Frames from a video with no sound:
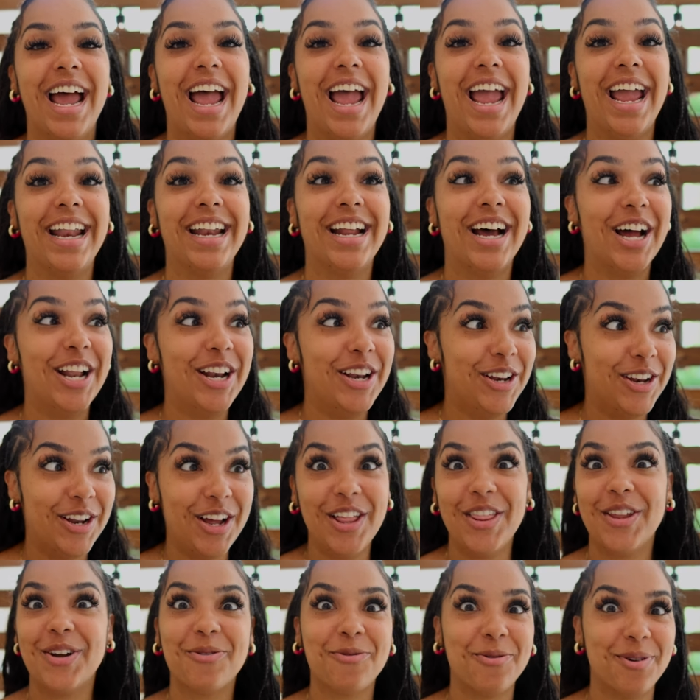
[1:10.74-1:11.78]
and
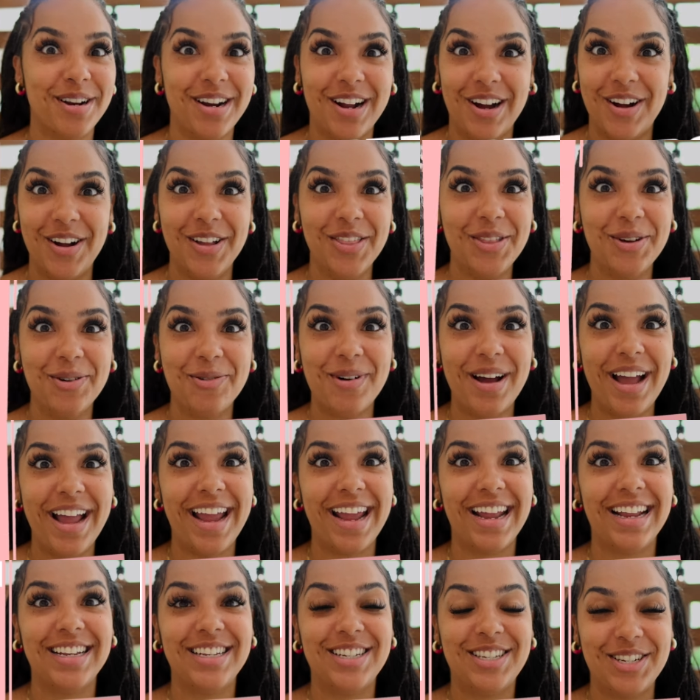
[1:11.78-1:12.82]
another one on the
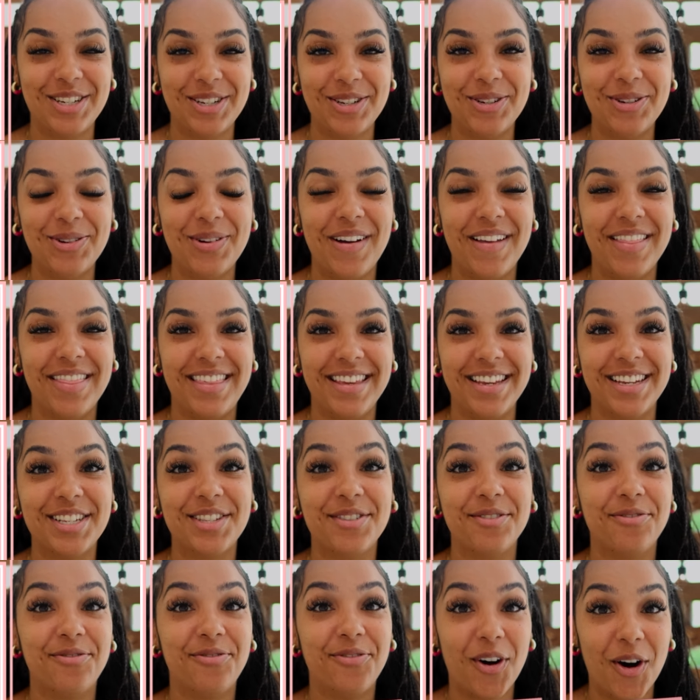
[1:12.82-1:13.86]
way due
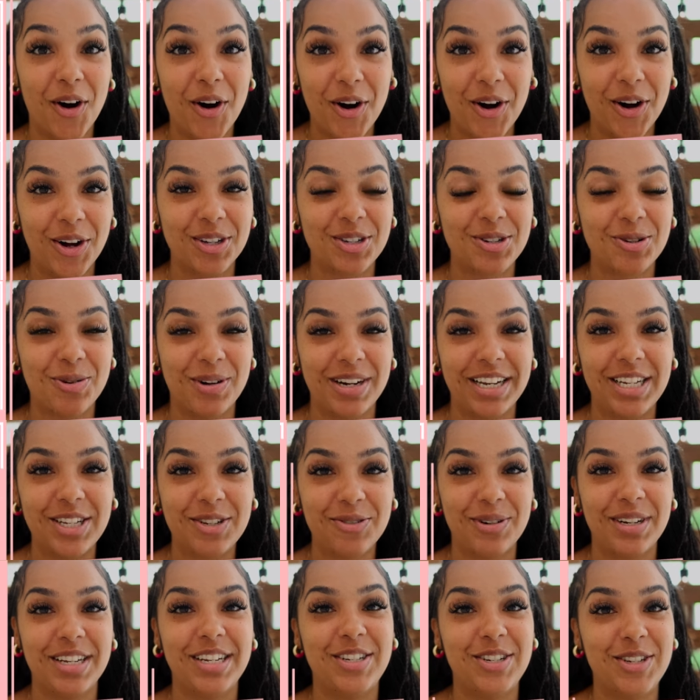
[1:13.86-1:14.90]
this fall
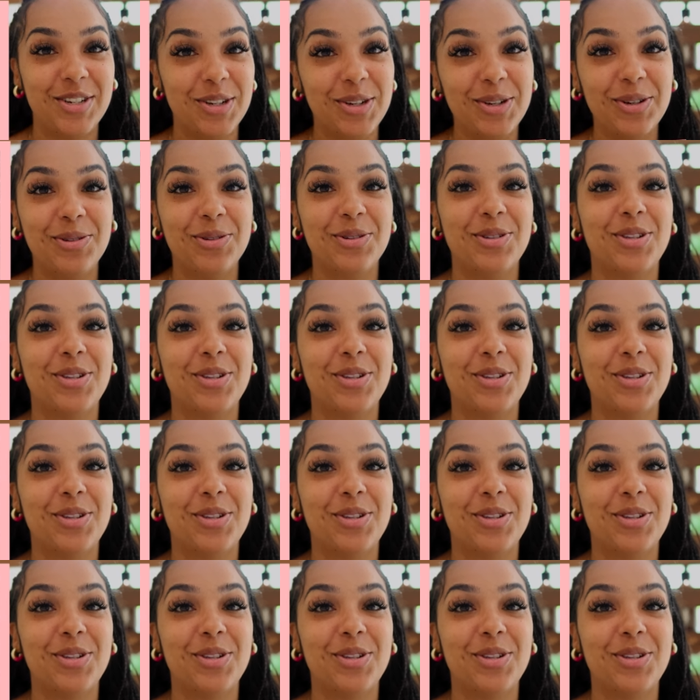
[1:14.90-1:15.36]
2022.